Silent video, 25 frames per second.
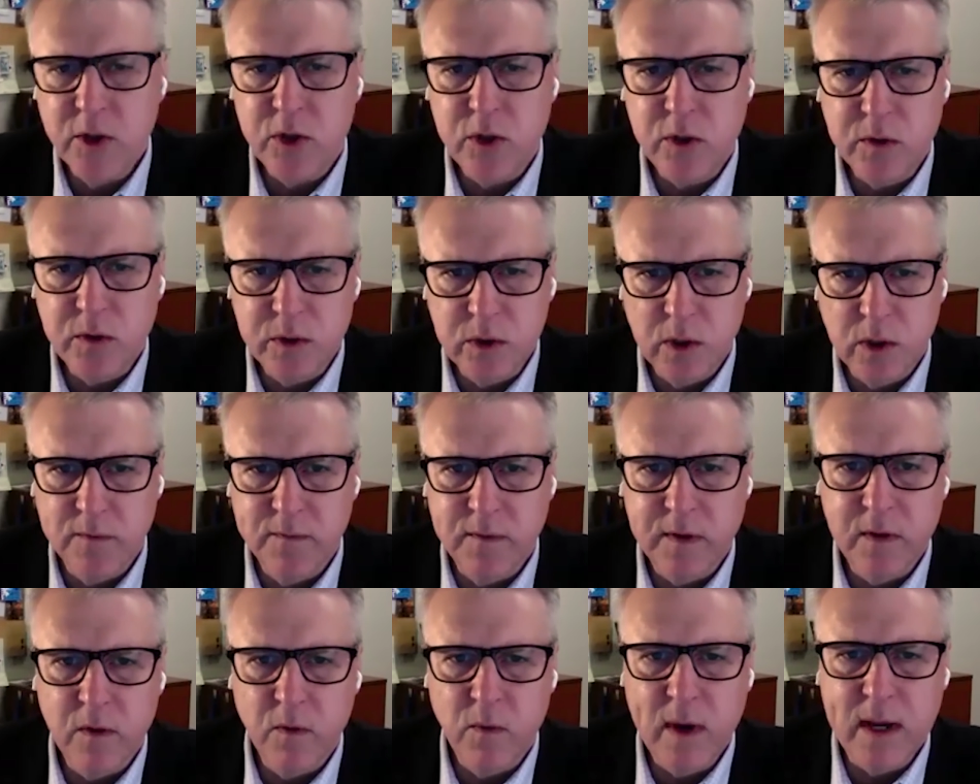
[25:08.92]
you served
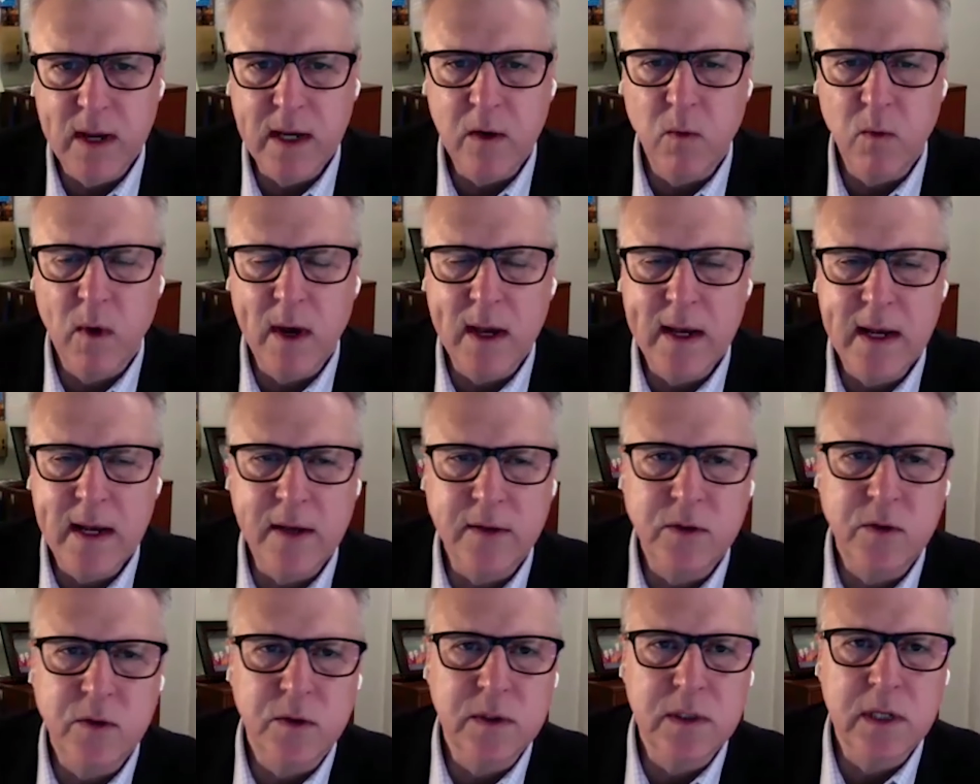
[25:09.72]
in the Reagan White
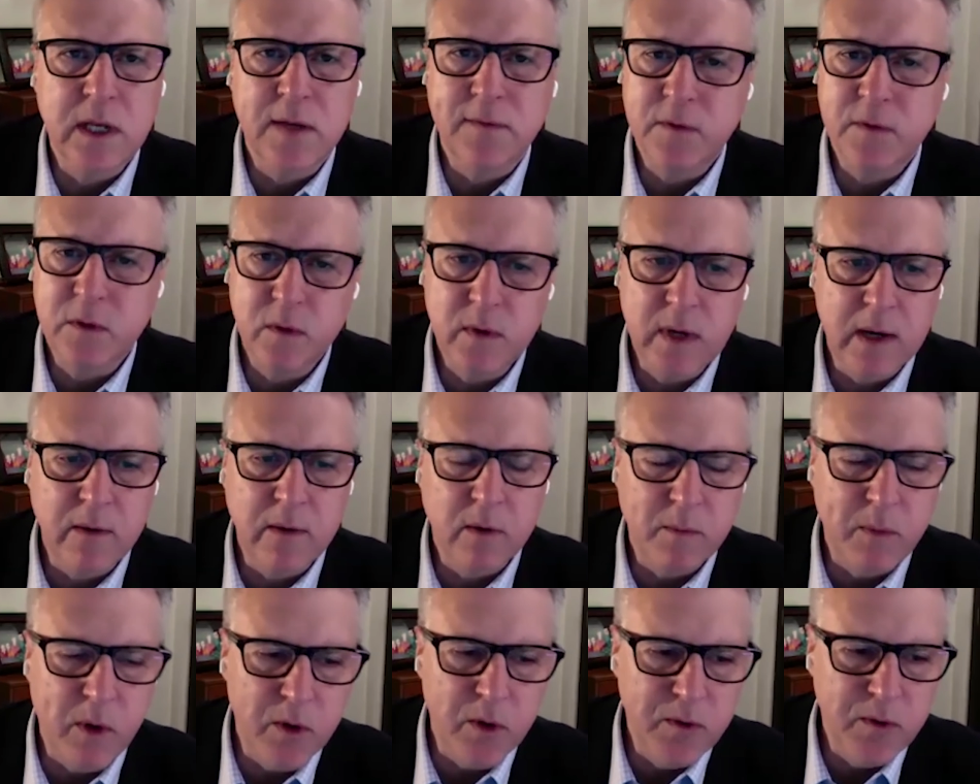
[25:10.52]
House yourself. You and I were
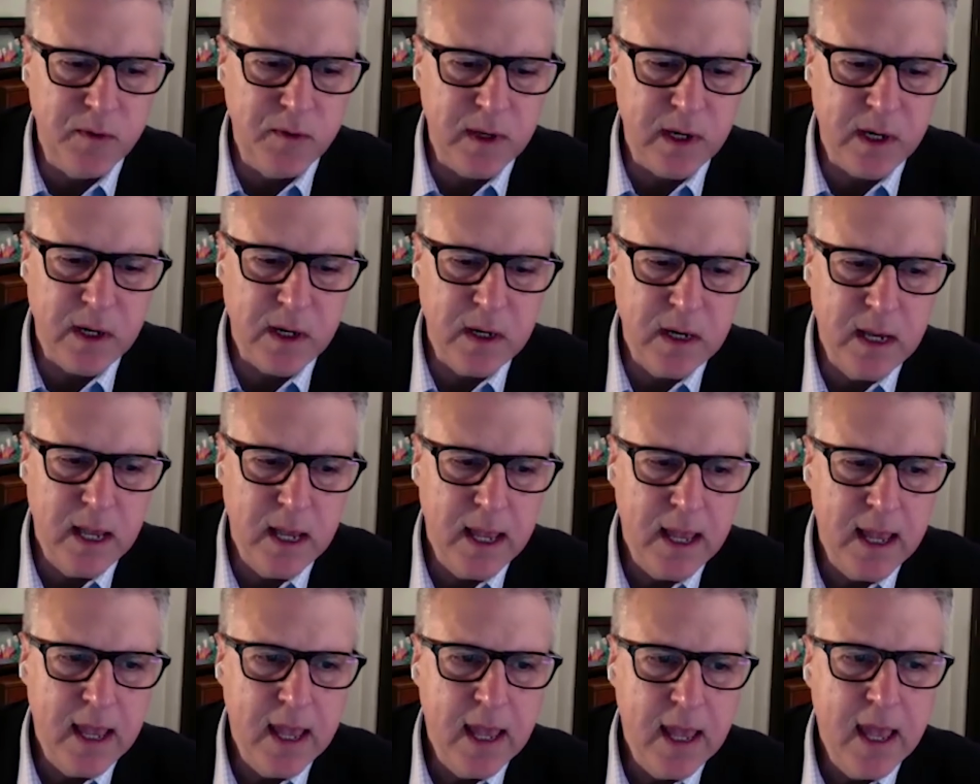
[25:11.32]
both there.
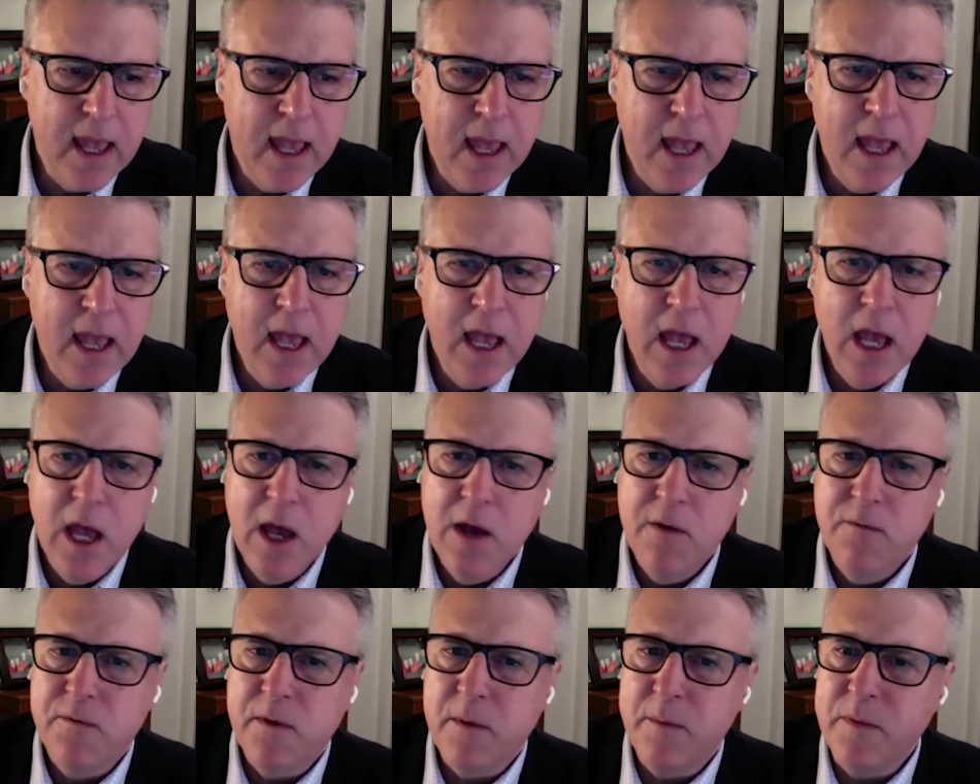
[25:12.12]

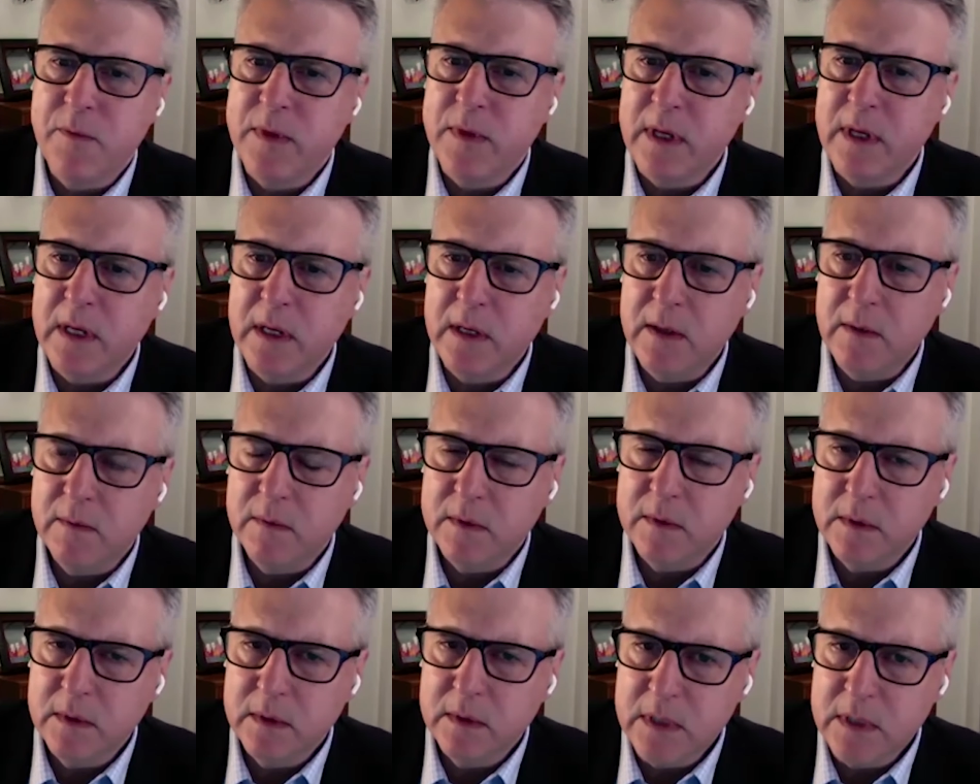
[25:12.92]
From the
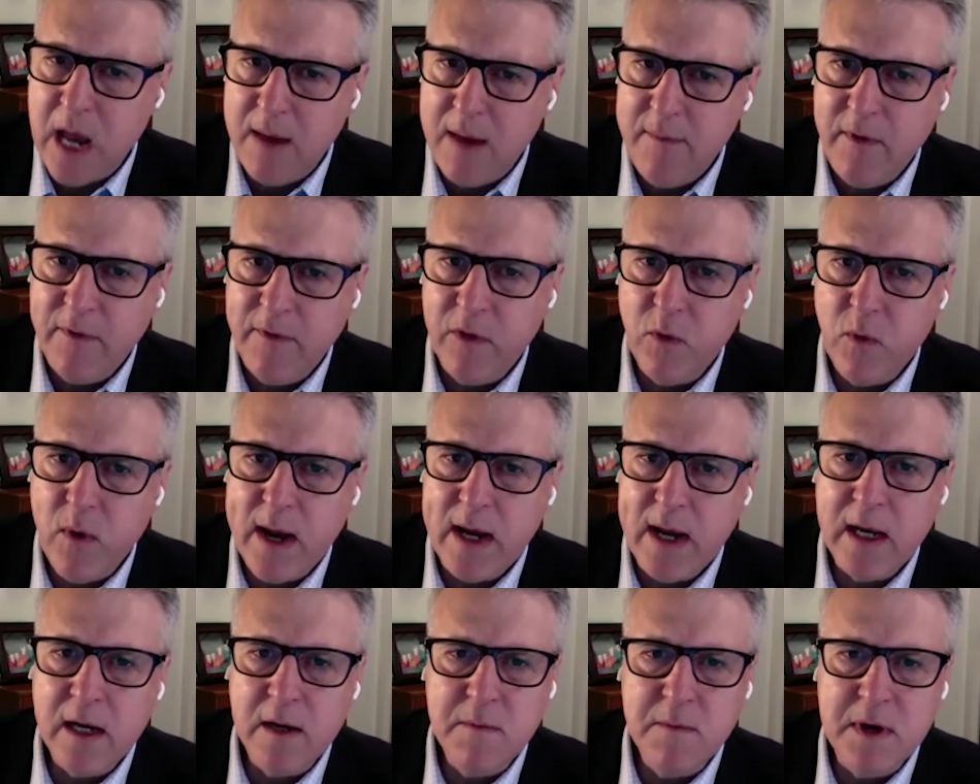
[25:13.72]
time of the
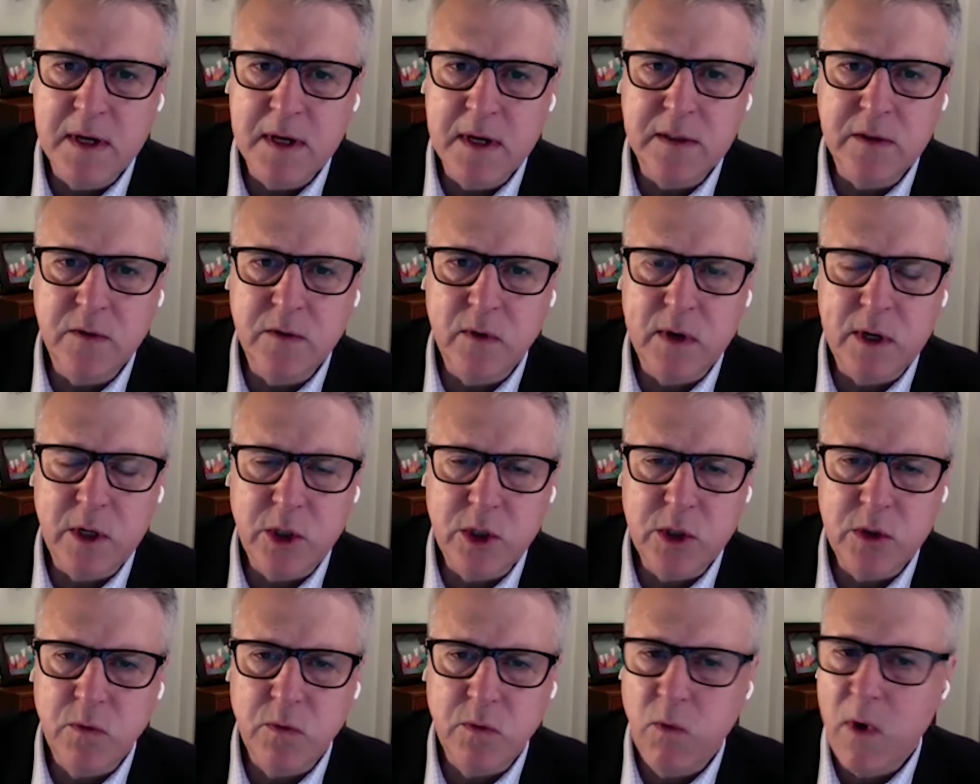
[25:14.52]
Reagan
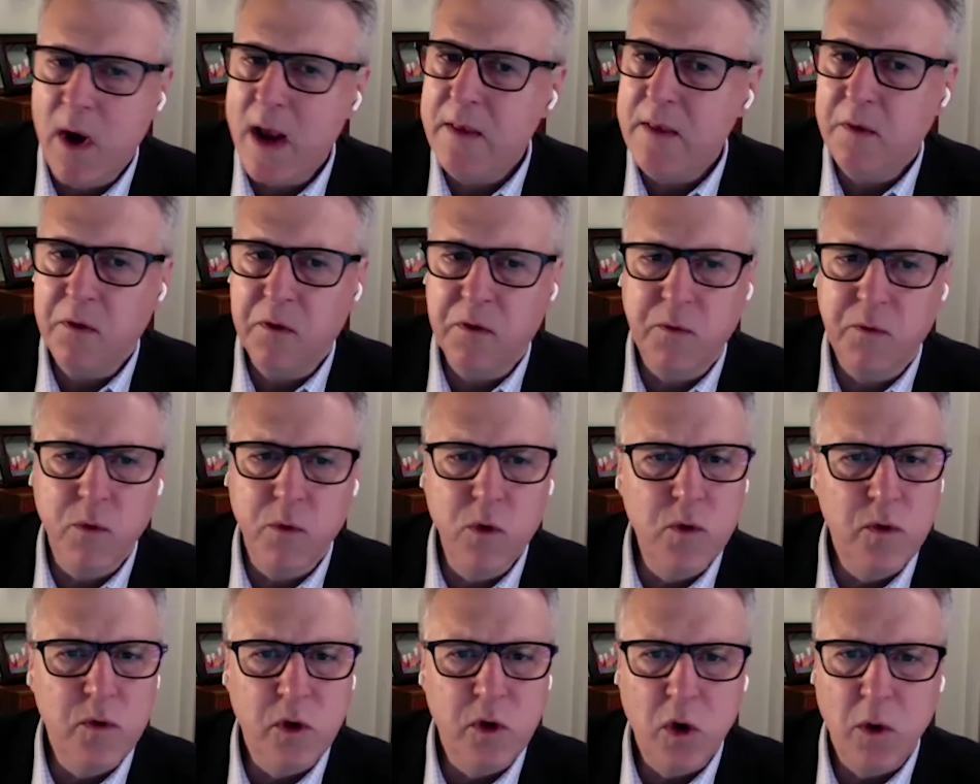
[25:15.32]
administration, right
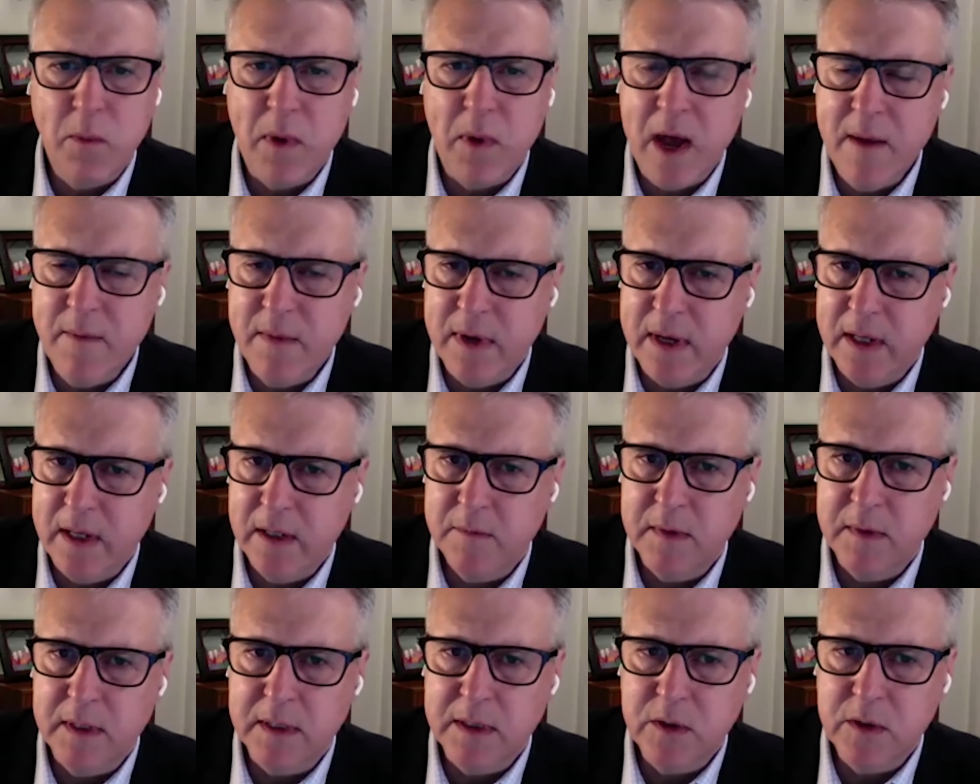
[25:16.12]
through the Obama
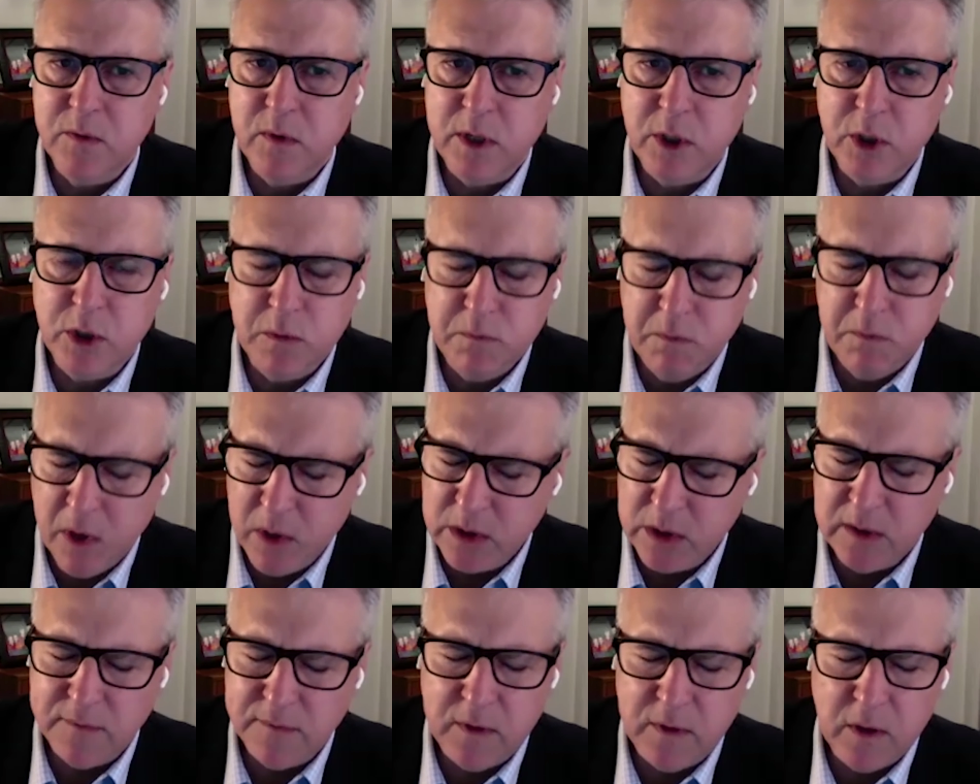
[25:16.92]
administration,
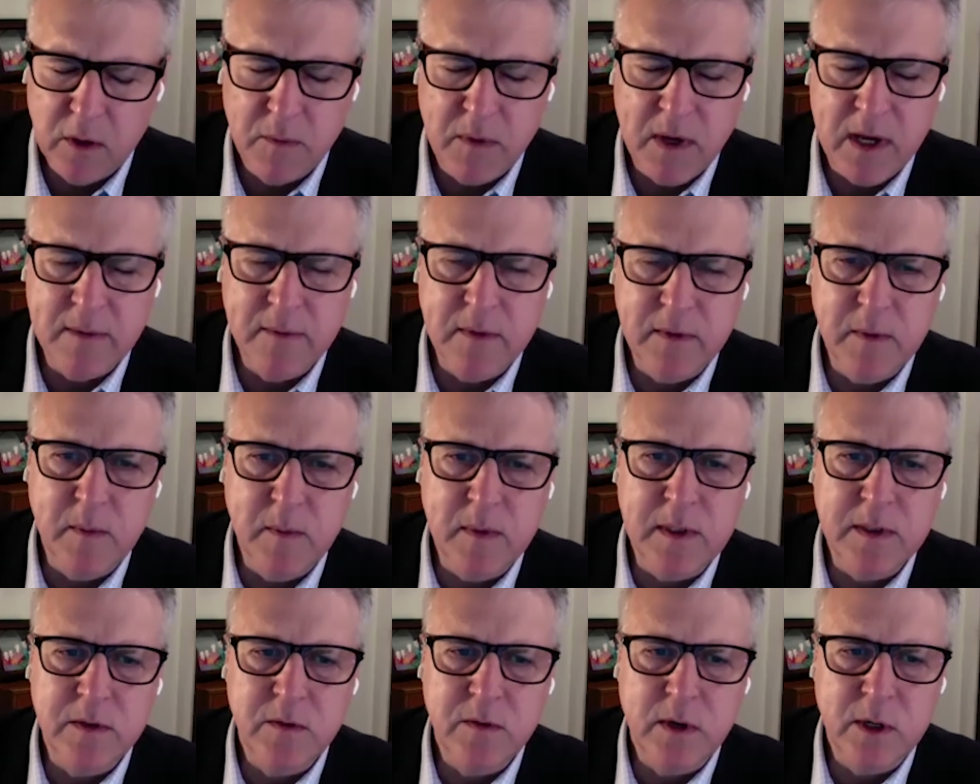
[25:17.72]
most of the Obama
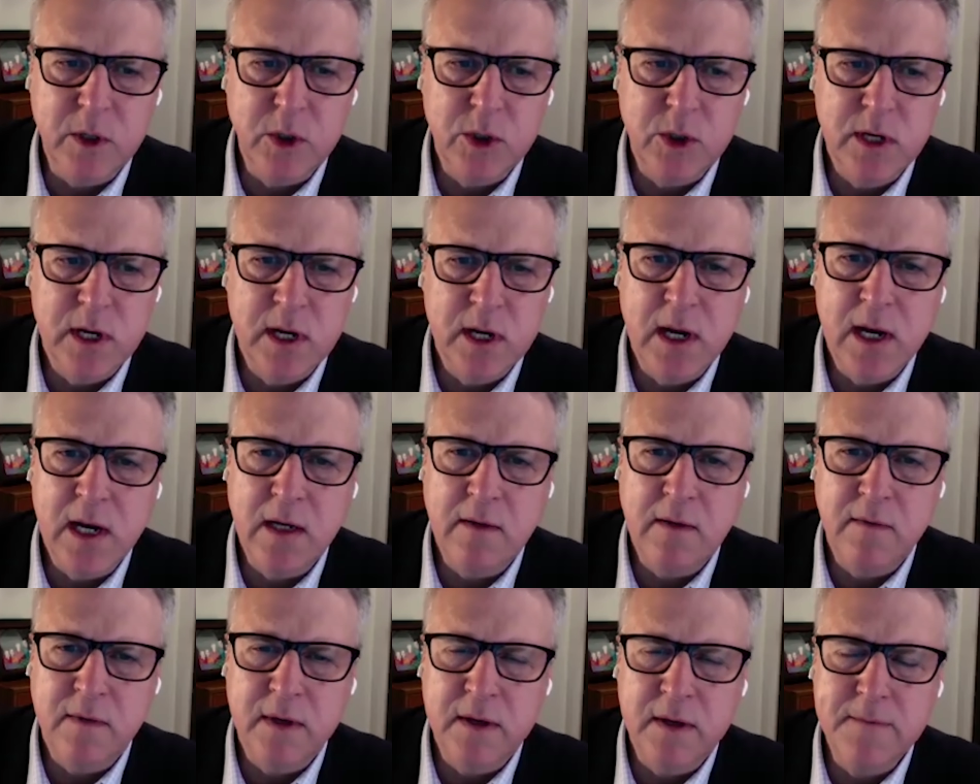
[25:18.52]
administration, in any
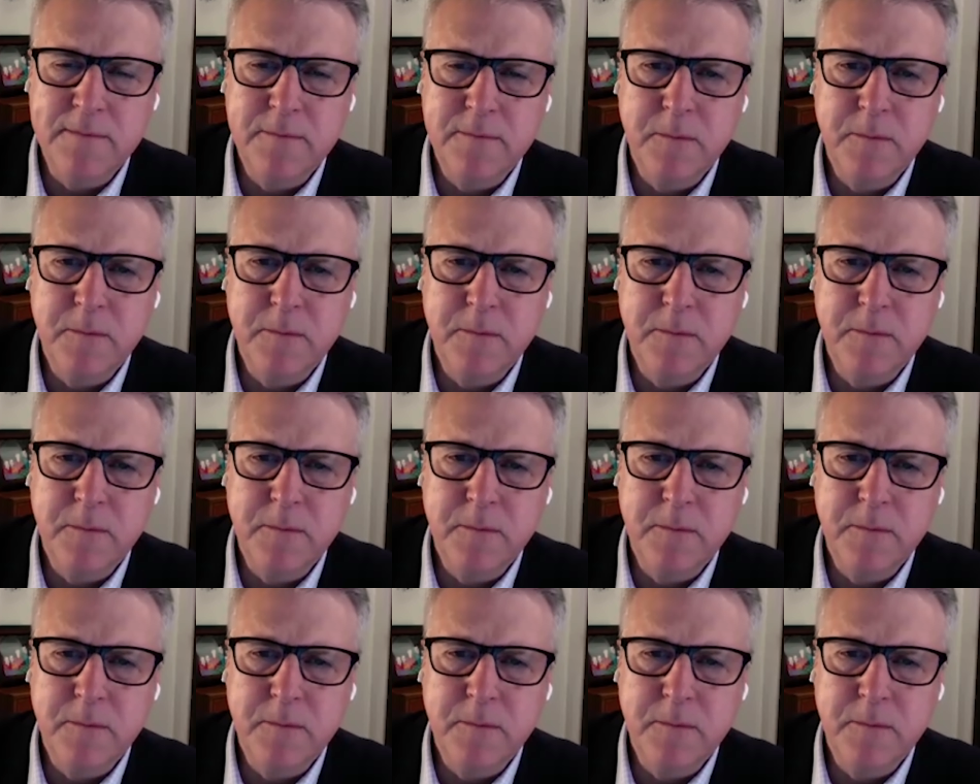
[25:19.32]
event,